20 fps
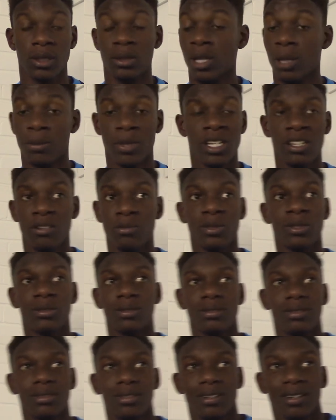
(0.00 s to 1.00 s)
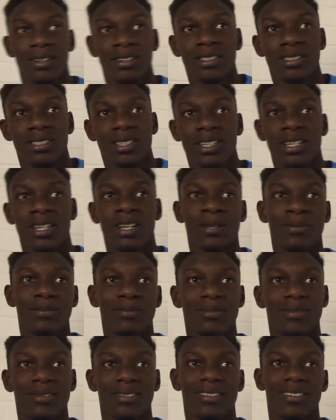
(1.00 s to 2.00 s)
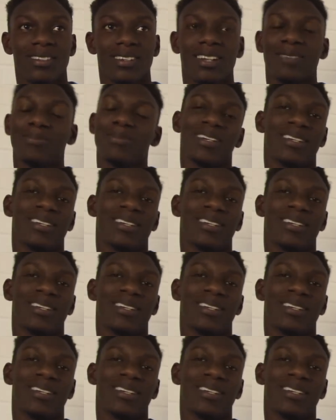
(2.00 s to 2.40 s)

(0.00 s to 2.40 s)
It was unbelievable. Yeah. Honestly, I